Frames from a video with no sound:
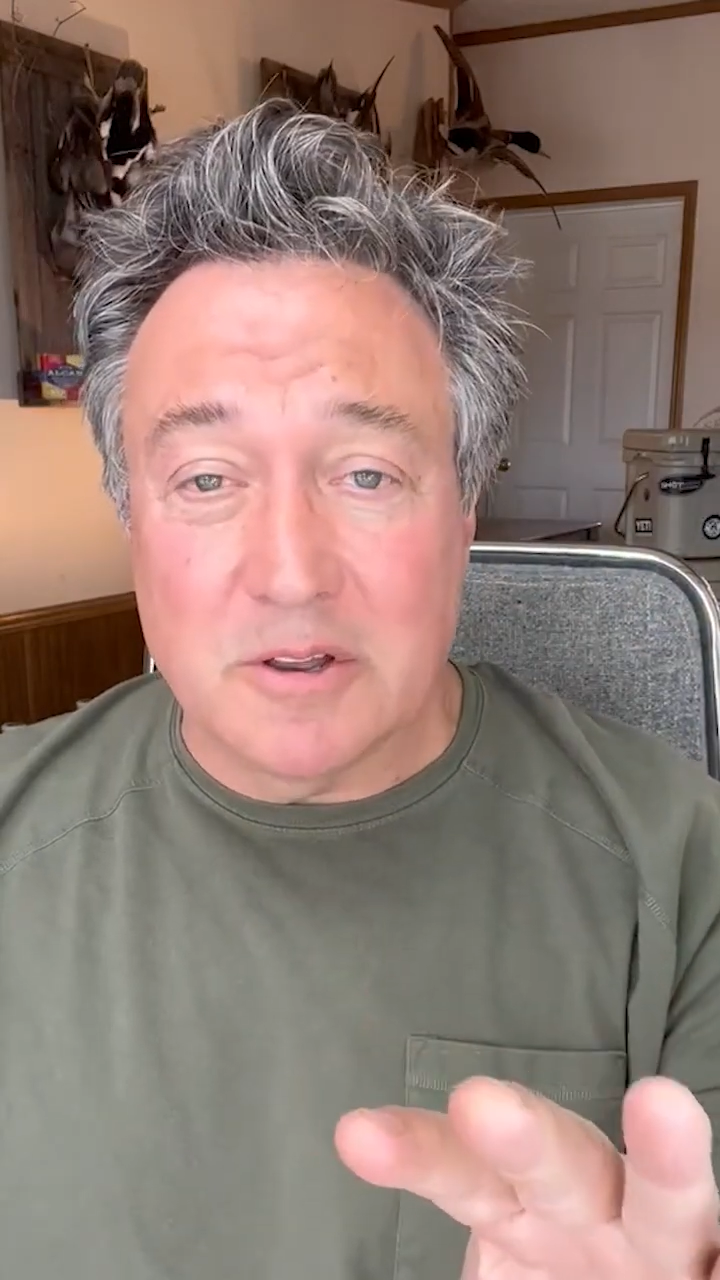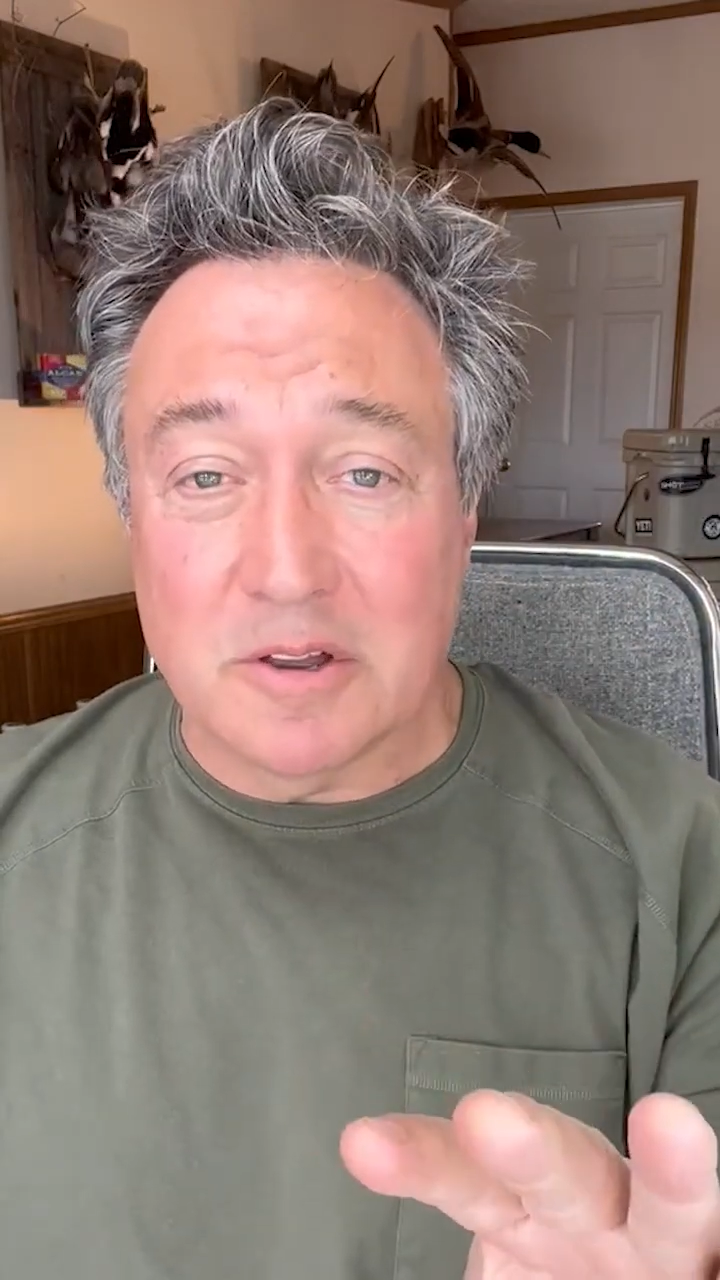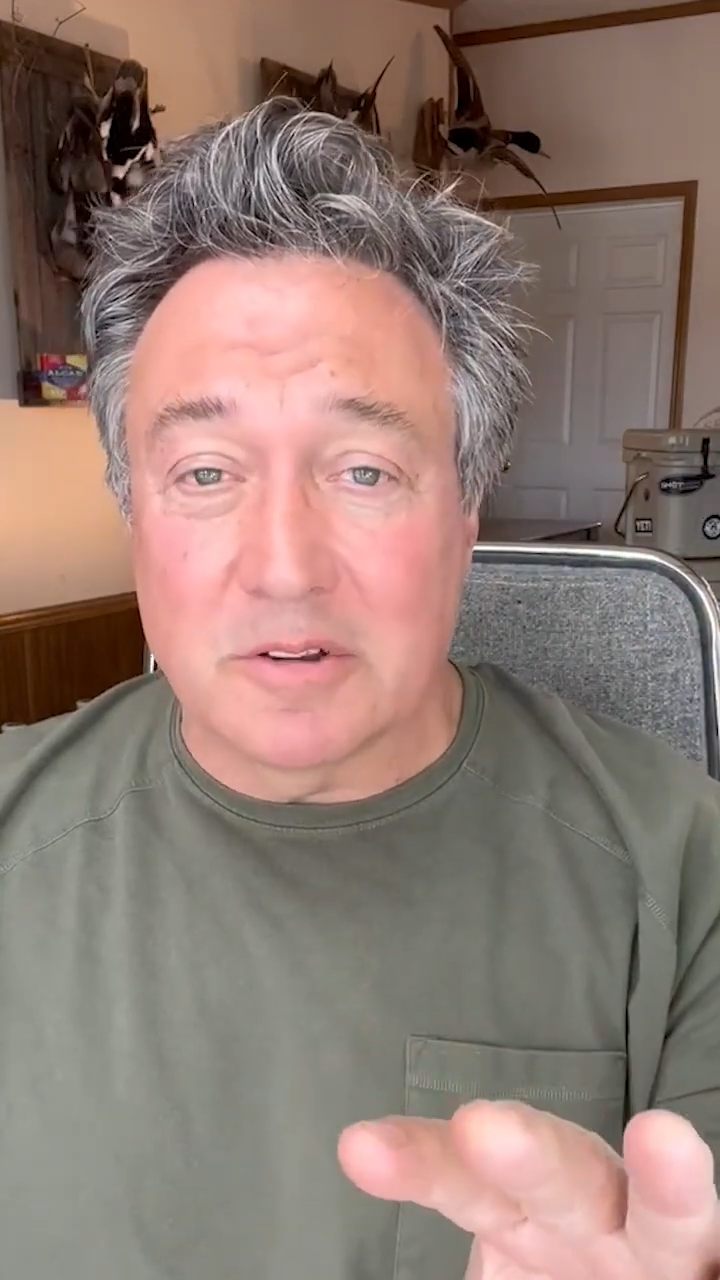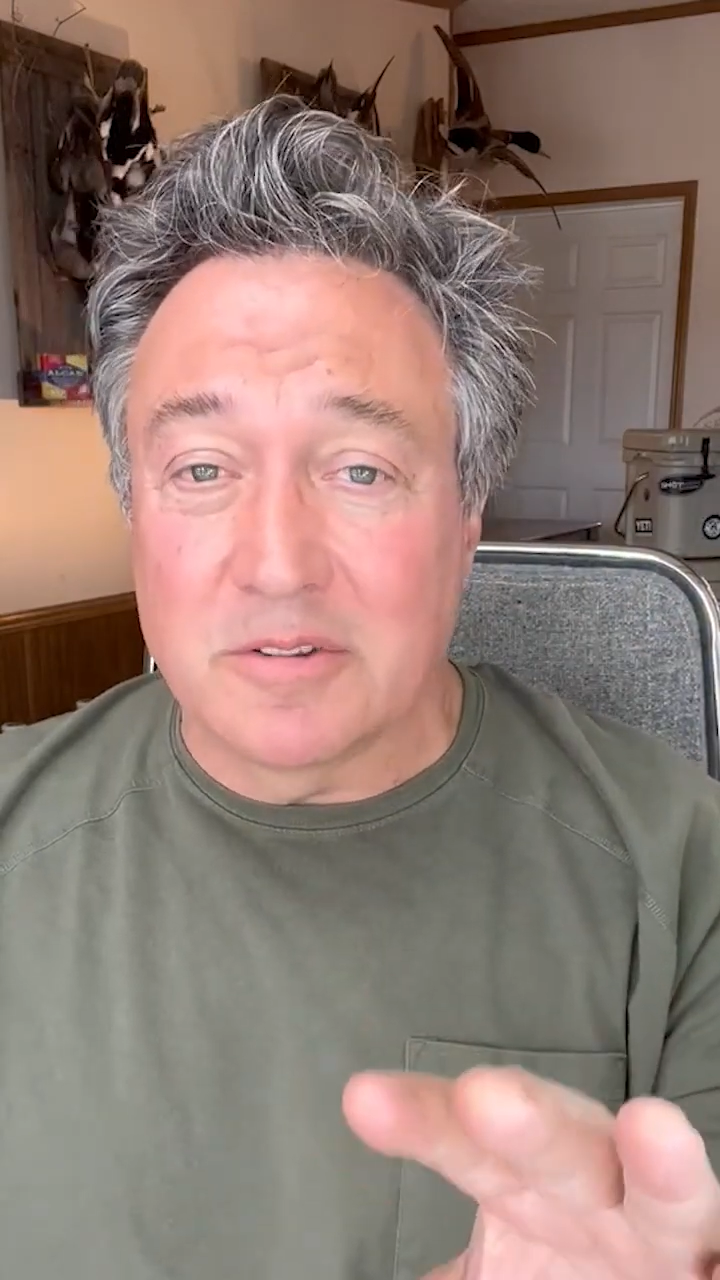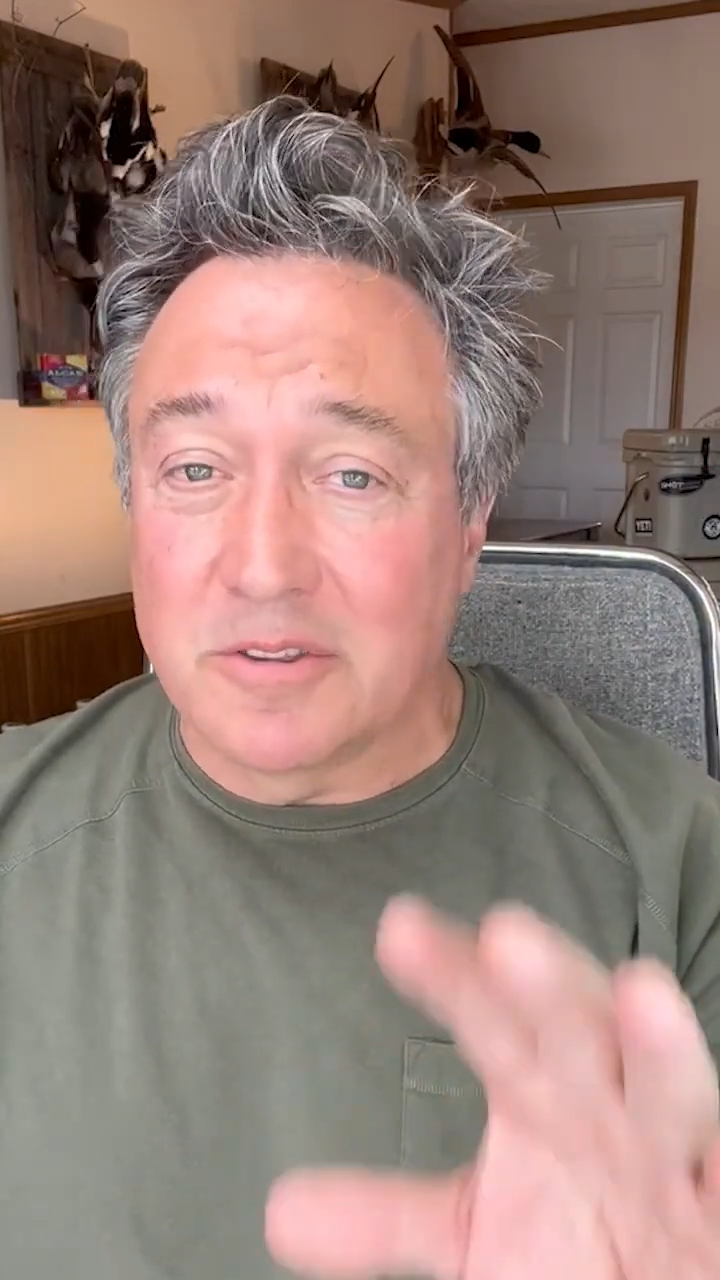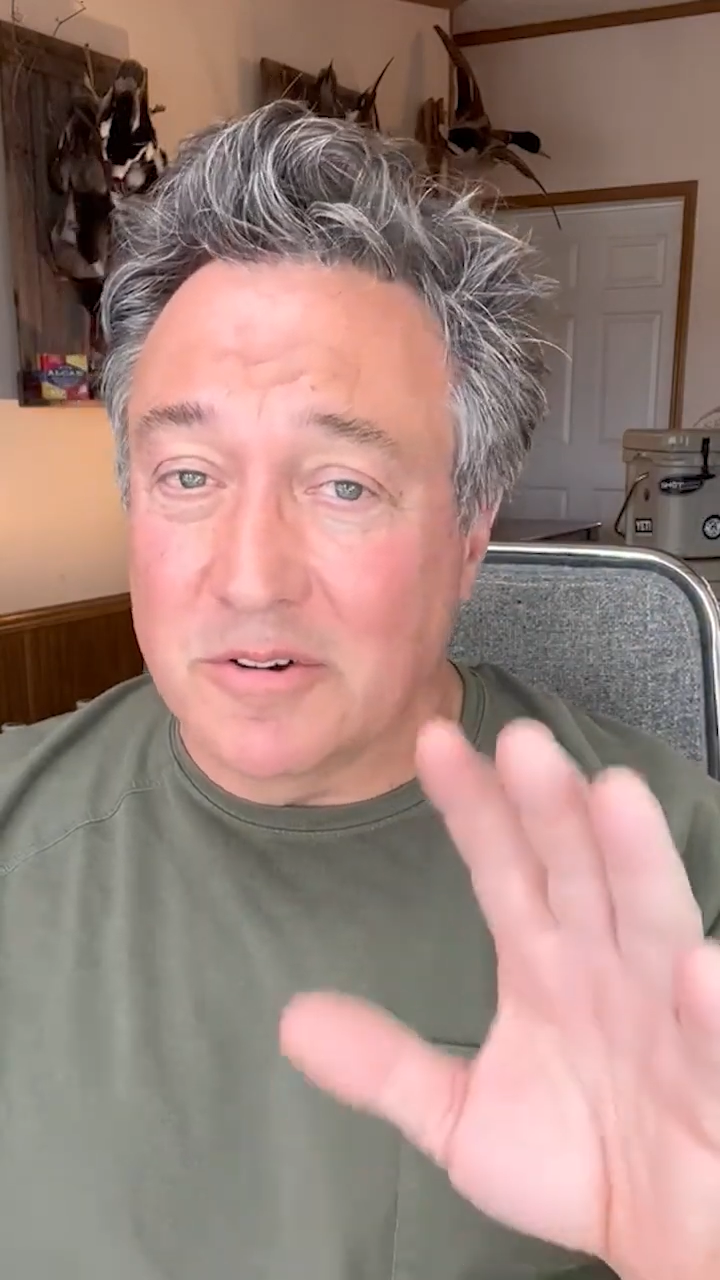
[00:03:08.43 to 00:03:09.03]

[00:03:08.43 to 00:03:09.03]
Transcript: dogs.